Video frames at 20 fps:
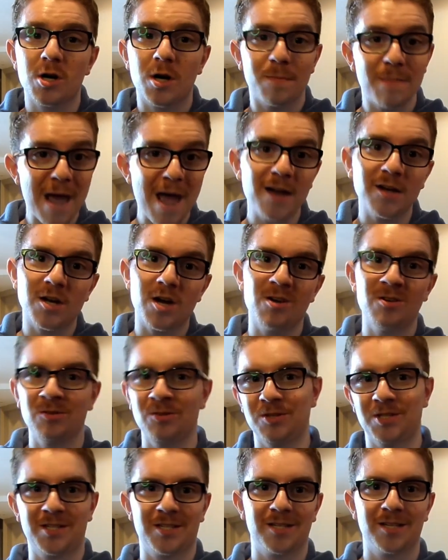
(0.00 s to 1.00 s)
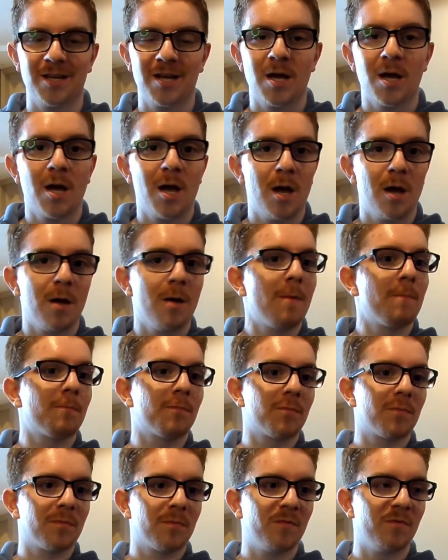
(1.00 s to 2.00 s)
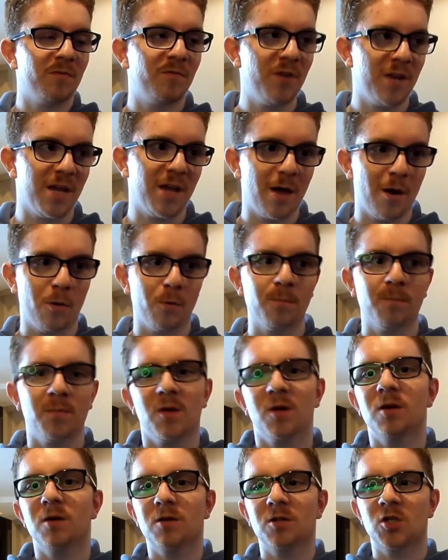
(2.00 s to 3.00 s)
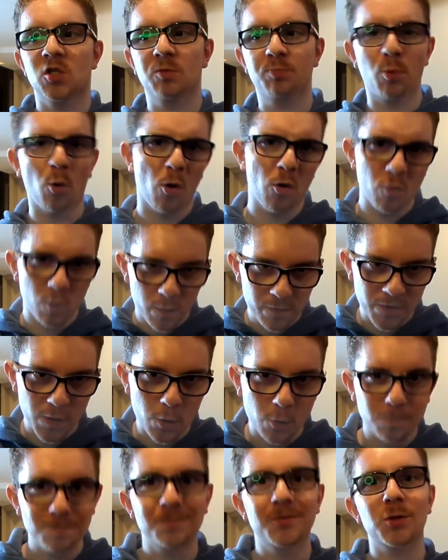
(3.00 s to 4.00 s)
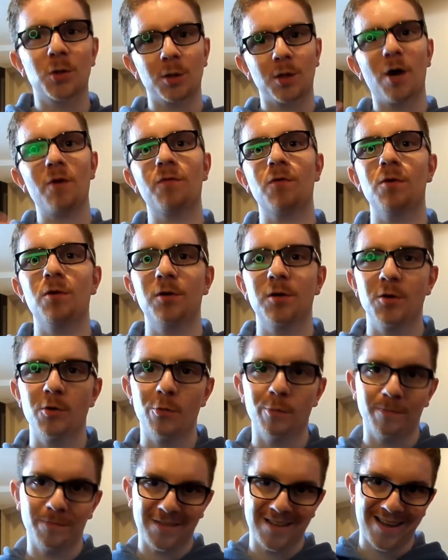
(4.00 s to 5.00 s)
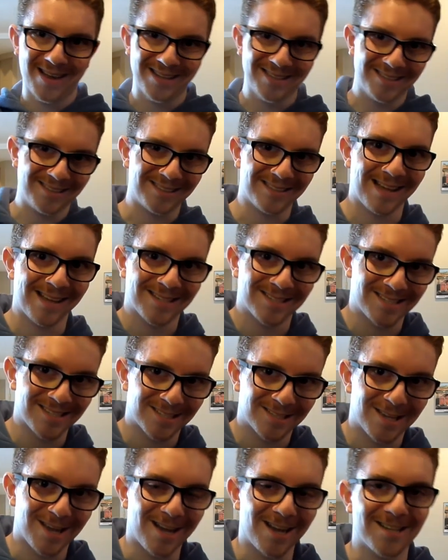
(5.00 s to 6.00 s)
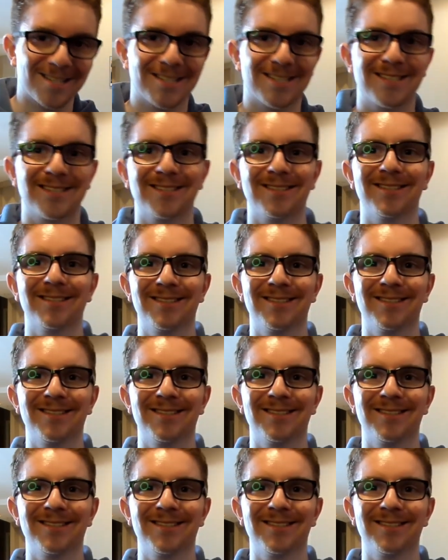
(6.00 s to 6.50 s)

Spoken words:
Commandos video. Spoiler review, so without further ado, let's discuss.